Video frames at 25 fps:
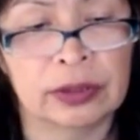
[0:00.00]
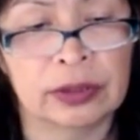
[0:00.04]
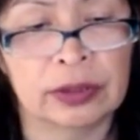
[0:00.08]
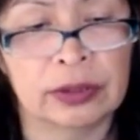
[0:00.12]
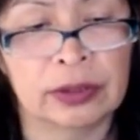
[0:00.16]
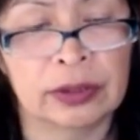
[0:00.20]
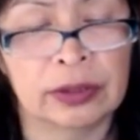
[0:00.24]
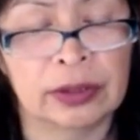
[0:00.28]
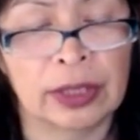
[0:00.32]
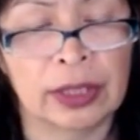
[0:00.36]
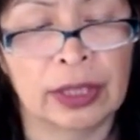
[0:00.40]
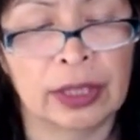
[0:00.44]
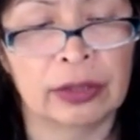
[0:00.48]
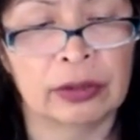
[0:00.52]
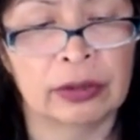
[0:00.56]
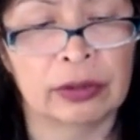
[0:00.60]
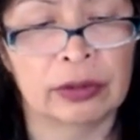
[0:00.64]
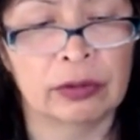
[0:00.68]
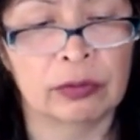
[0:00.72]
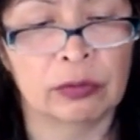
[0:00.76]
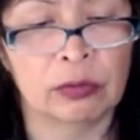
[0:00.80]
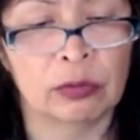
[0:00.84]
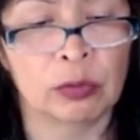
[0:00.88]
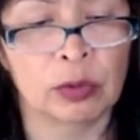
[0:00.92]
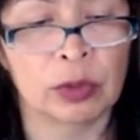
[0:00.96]
that
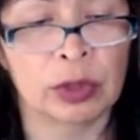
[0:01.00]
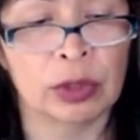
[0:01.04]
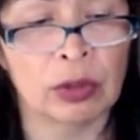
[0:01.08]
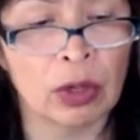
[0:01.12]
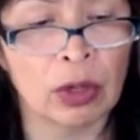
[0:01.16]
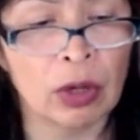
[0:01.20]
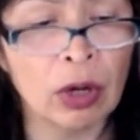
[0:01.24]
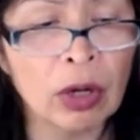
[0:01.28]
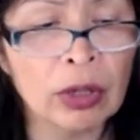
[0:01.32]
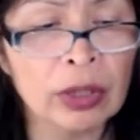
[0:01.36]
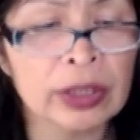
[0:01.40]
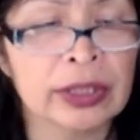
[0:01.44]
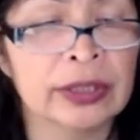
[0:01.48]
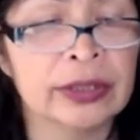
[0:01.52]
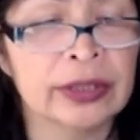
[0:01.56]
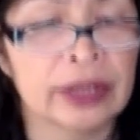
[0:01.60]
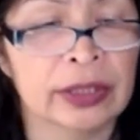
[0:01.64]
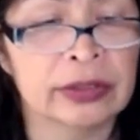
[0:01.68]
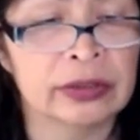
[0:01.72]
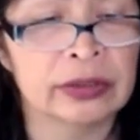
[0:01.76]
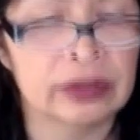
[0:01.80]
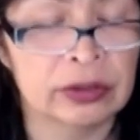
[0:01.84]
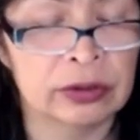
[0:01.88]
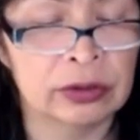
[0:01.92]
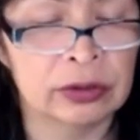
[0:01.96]
we're all
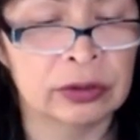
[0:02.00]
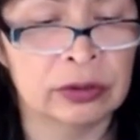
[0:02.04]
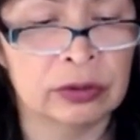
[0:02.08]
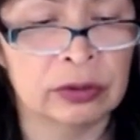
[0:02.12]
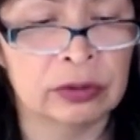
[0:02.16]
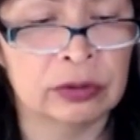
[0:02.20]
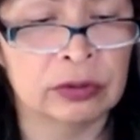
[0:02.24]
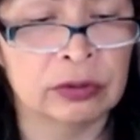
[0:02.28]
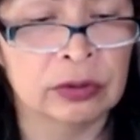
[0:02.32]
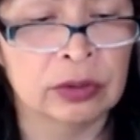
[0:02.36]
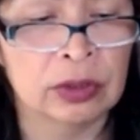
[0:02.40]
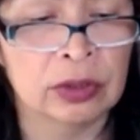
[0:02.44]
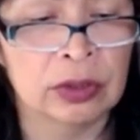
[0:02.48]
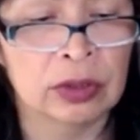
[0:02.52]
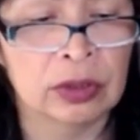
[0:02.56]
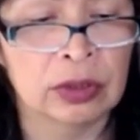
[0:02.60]
connected to